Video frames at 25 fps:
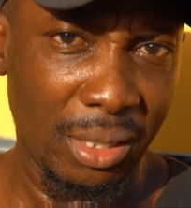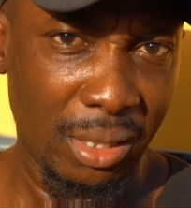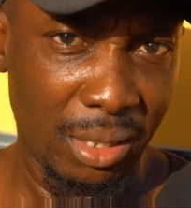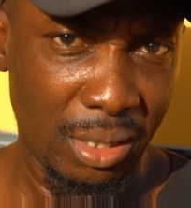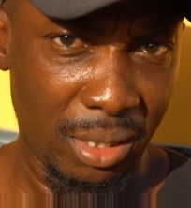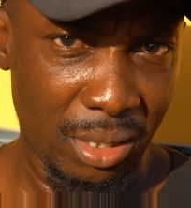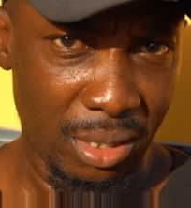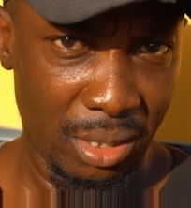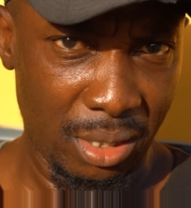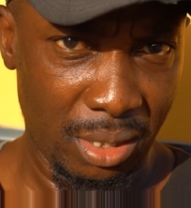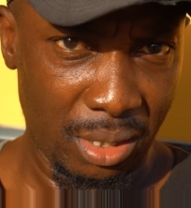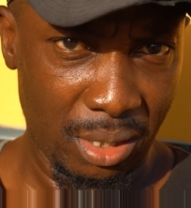
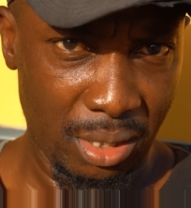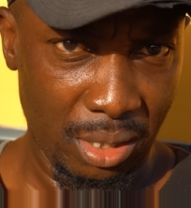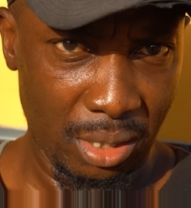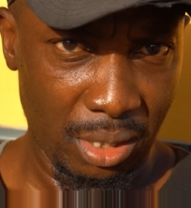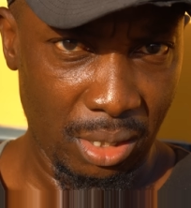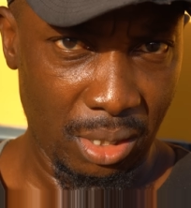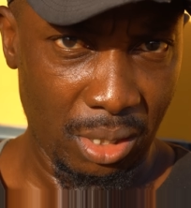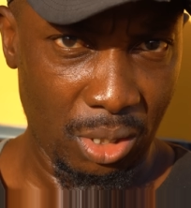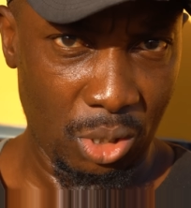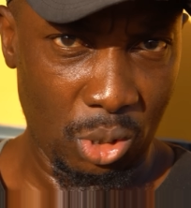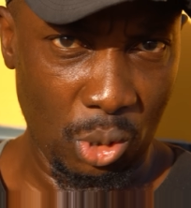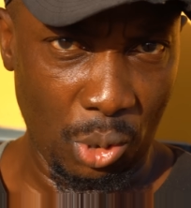Where do they
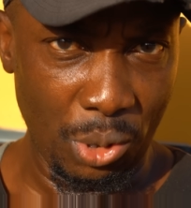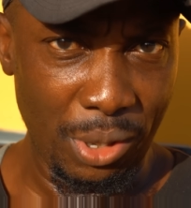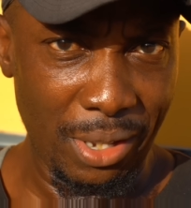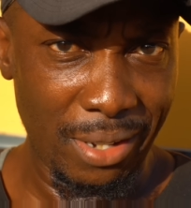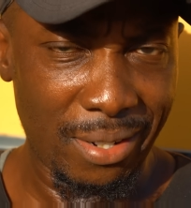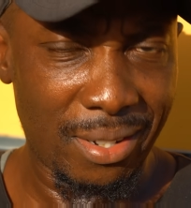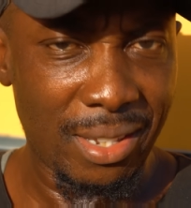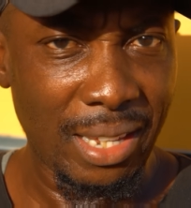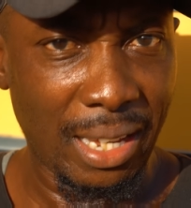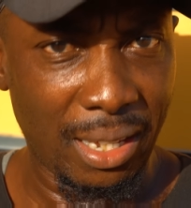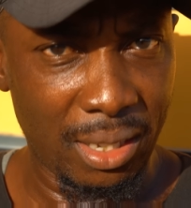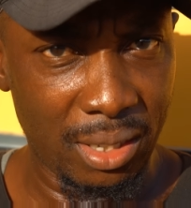have
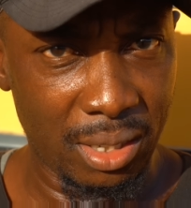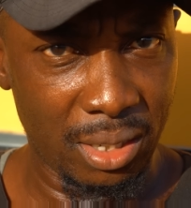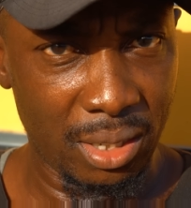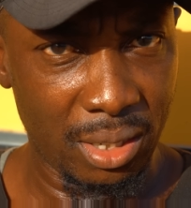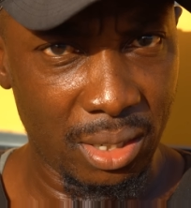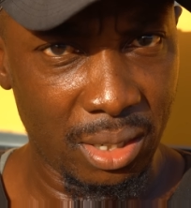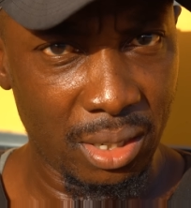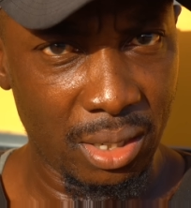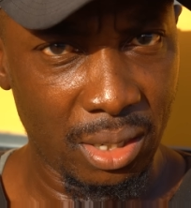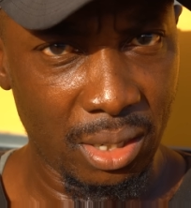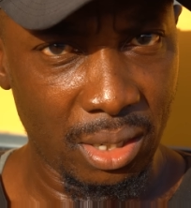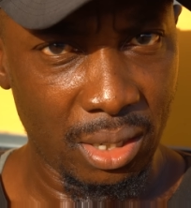them?
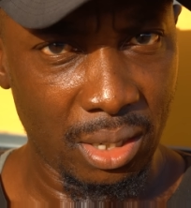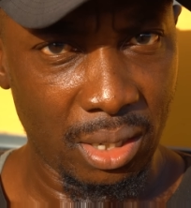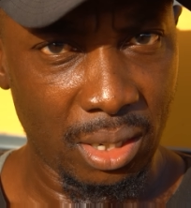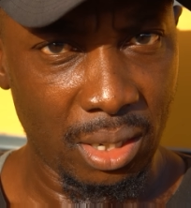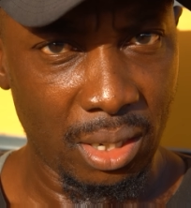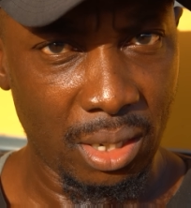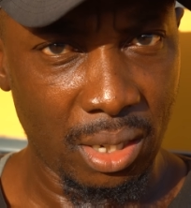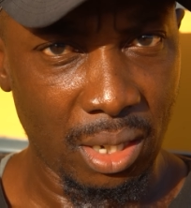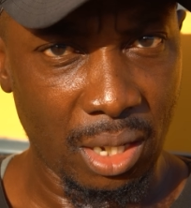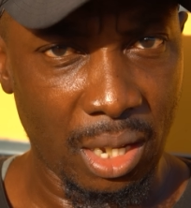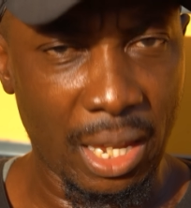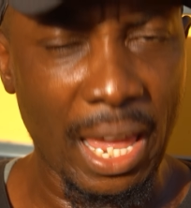If they are
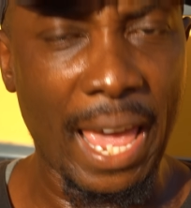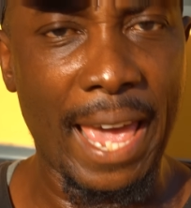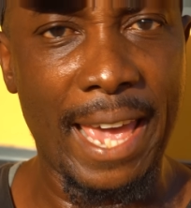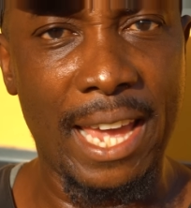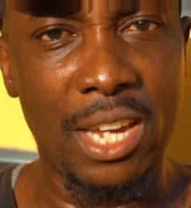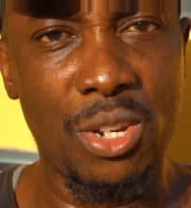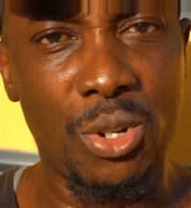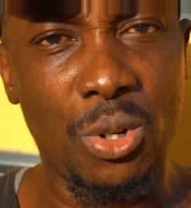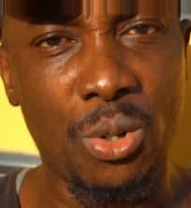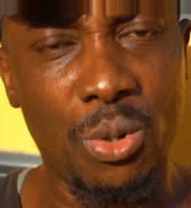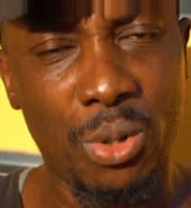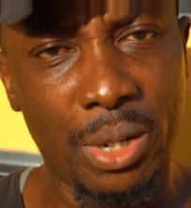okay, bring
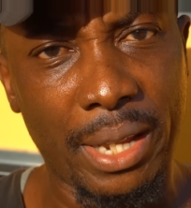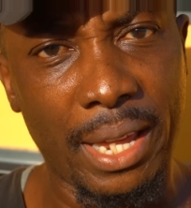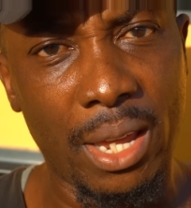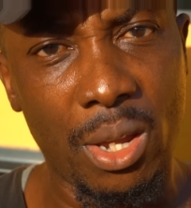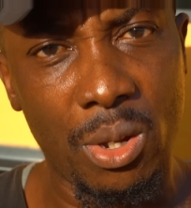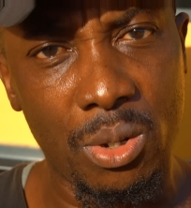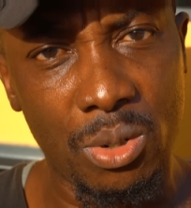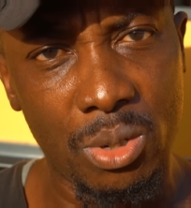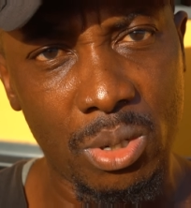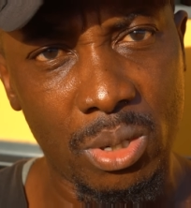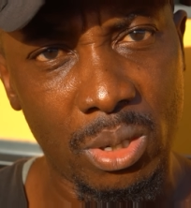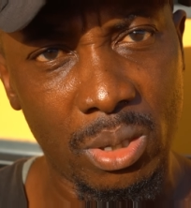them
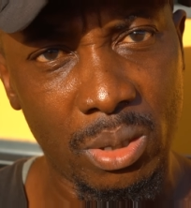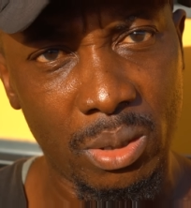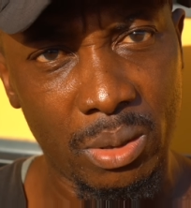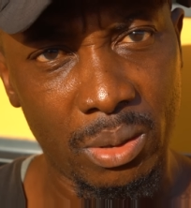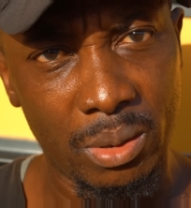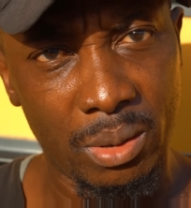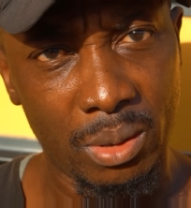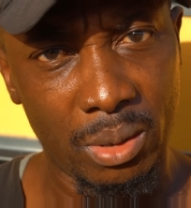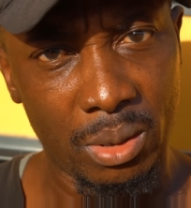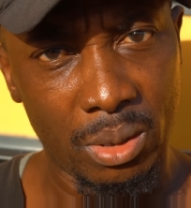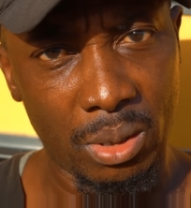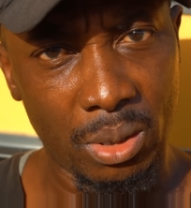back.
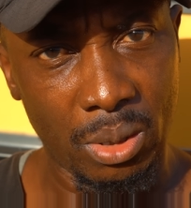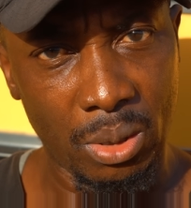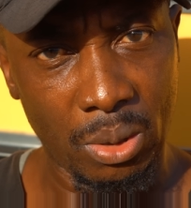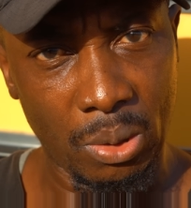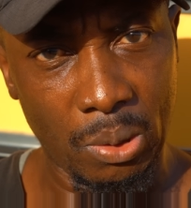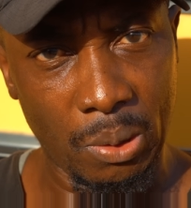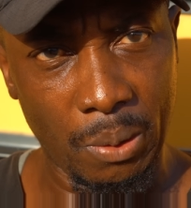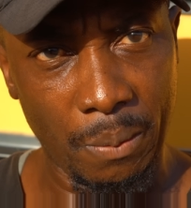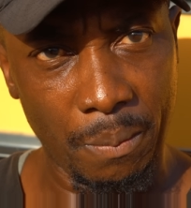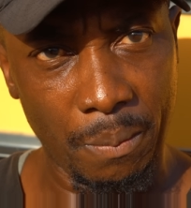Four young